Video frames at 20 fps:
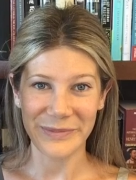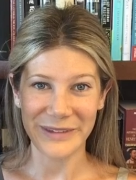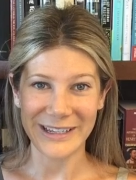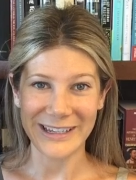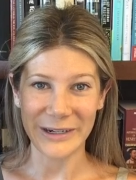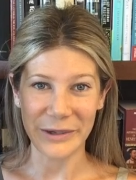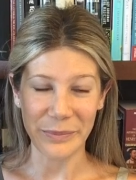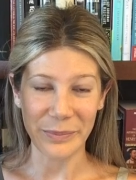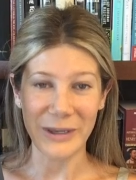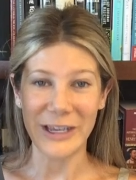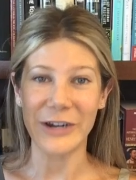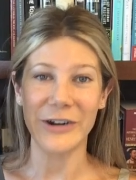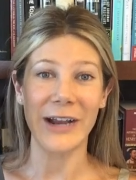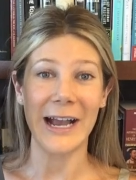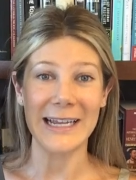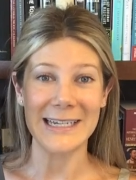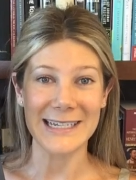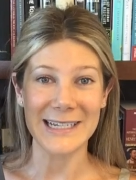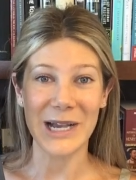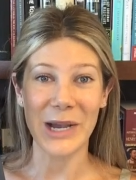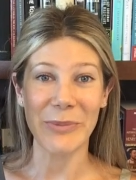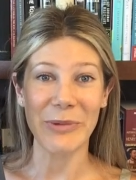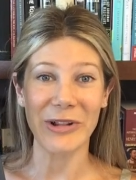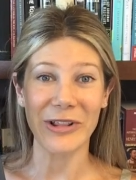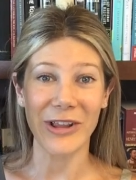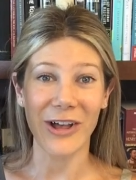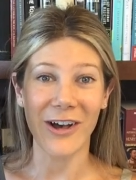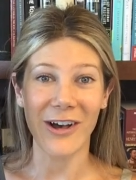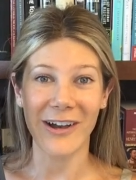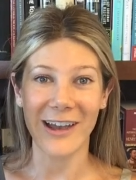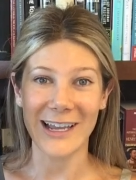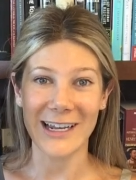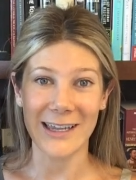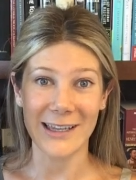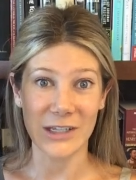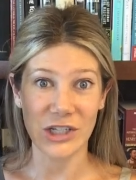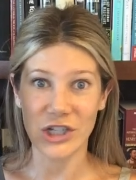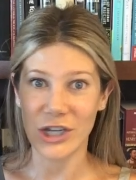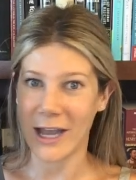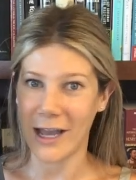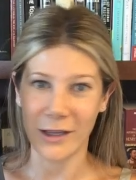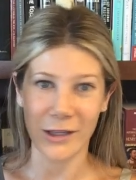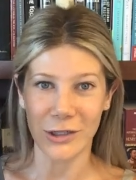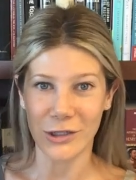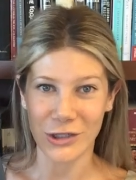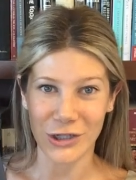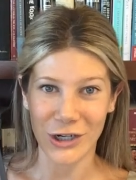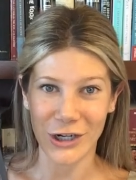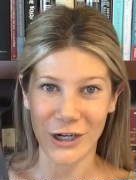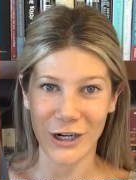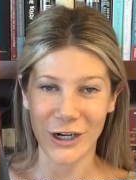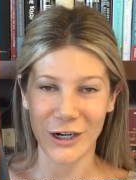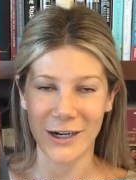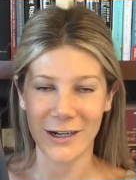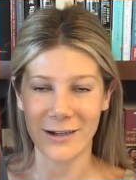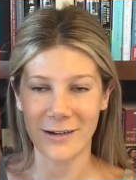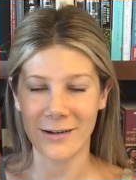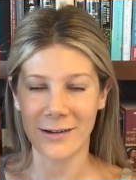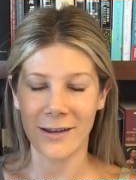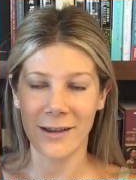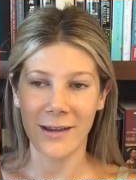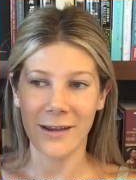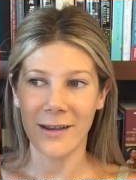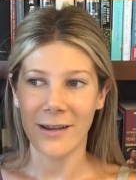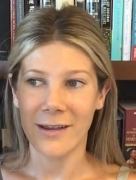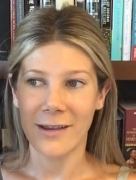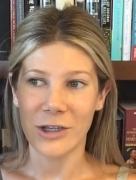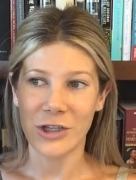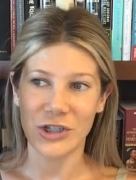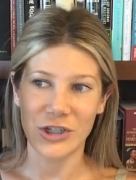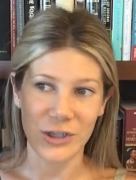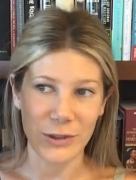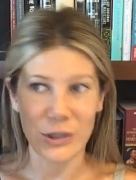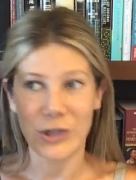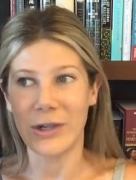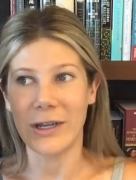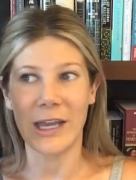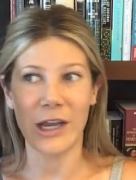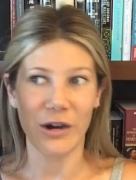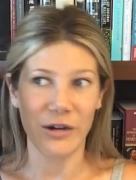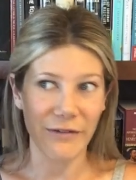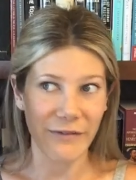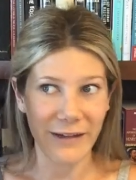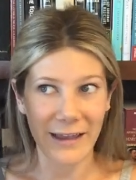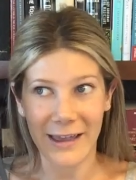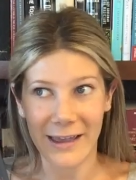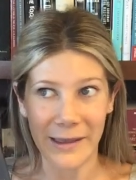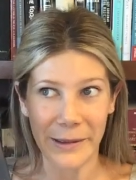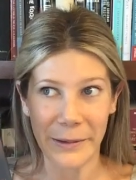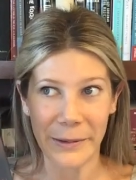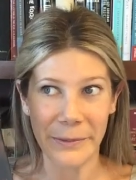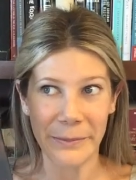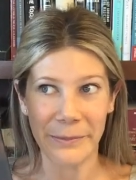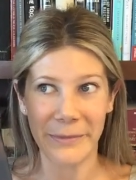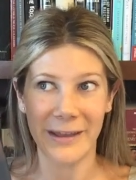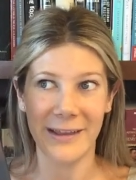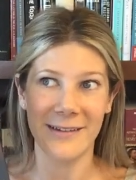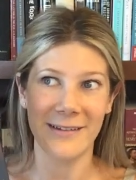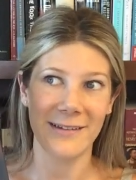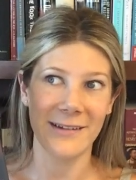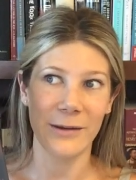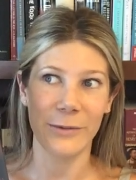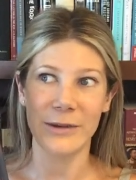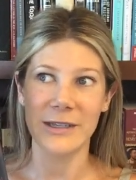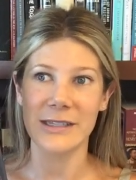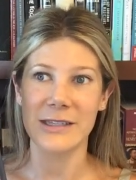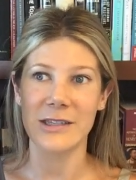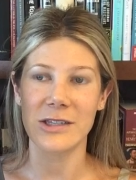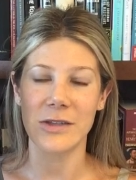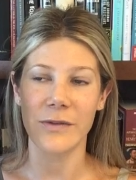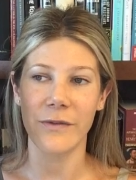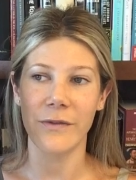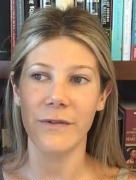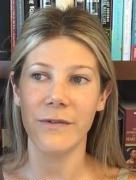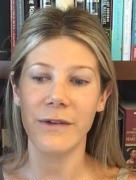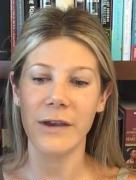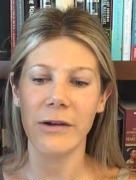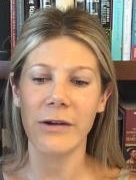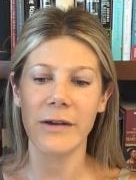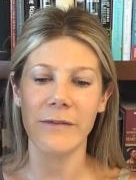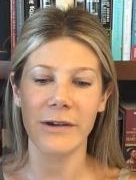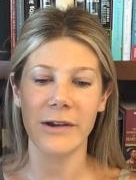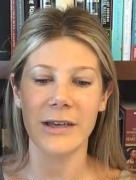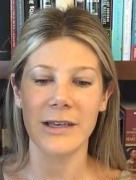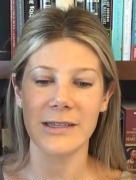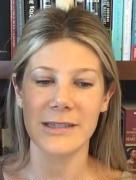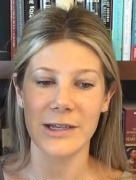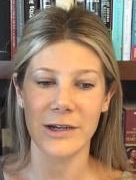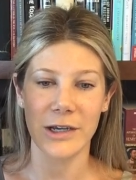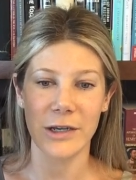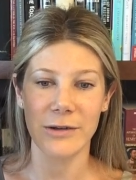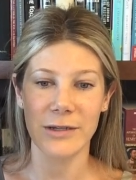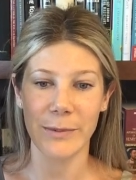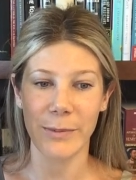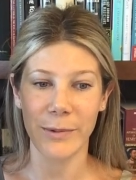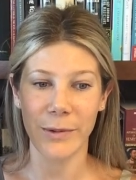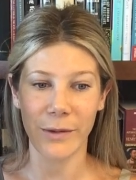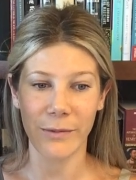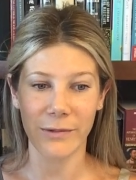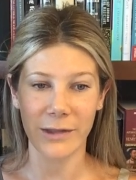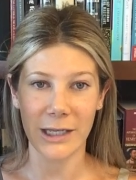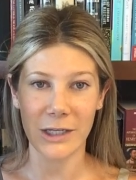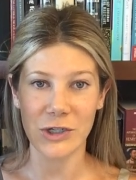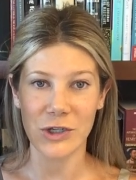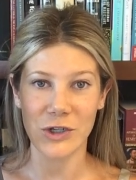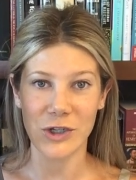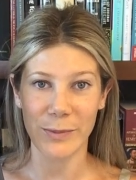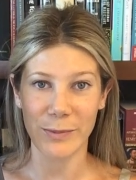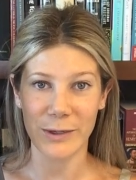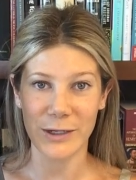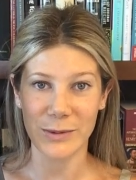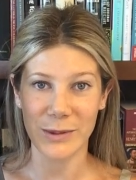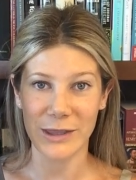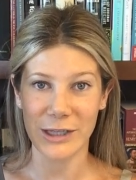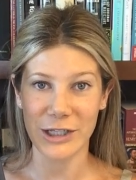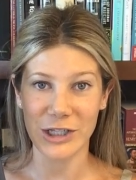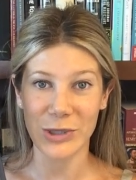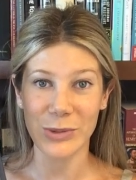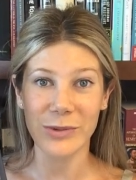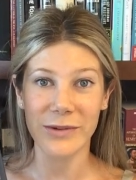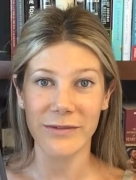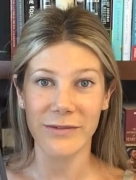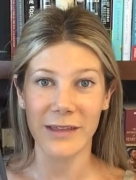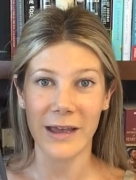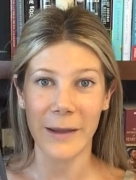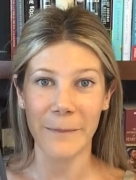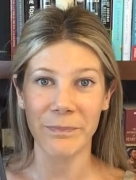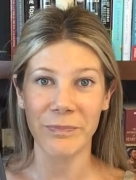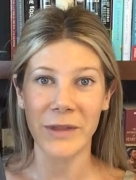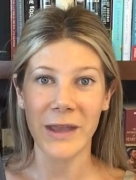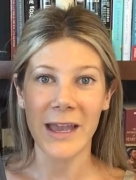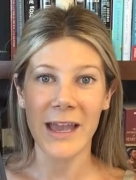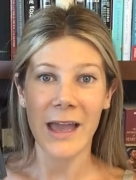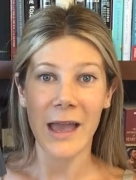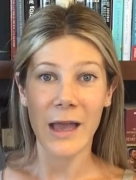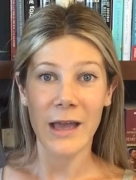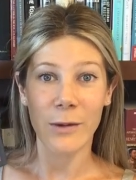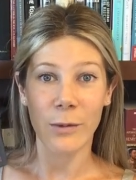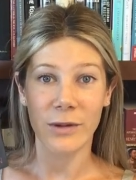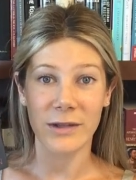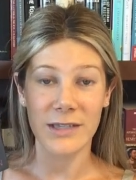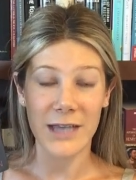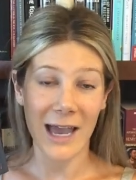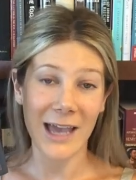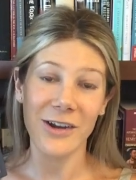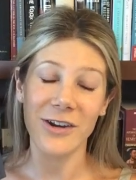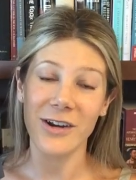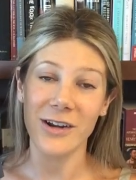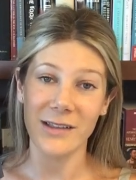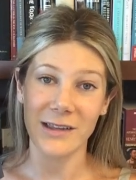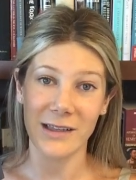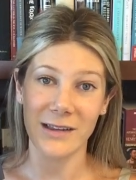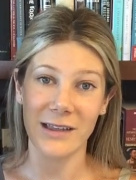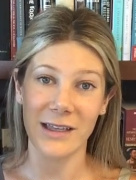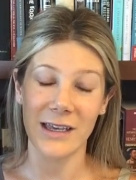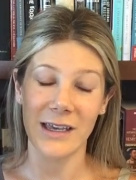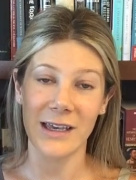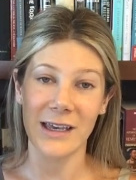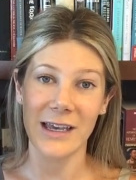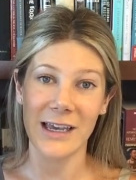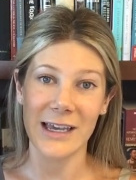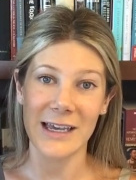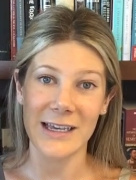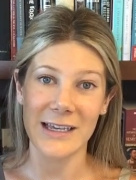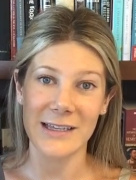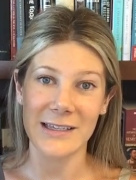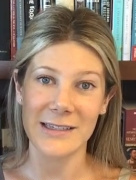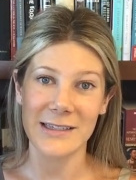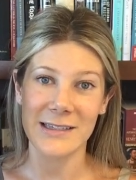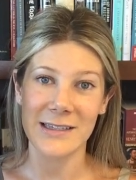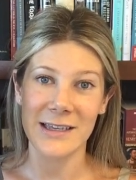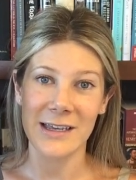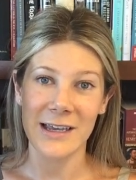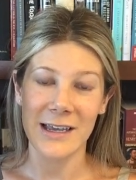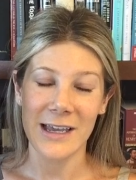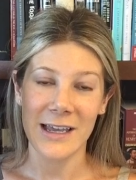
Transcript: you know, Peter had to come along and challenge her, and she took care of him. And it was this very, very stereotypical relationship between the two of them. Well, Tigerlily is,